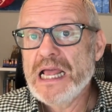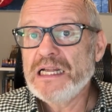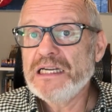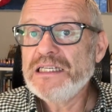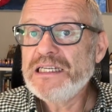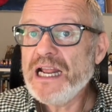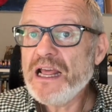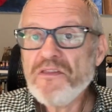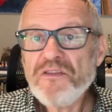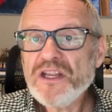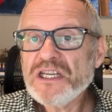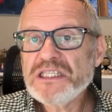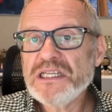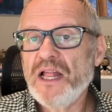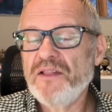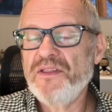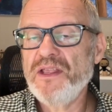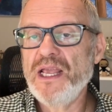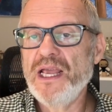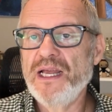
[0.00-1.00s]
Death is
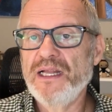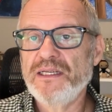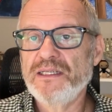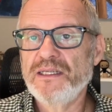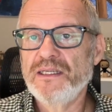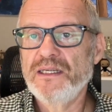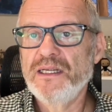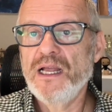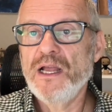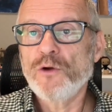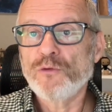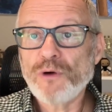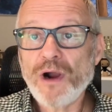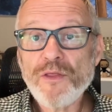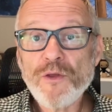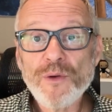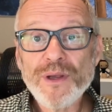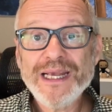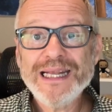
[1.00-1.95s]
not the end, rather,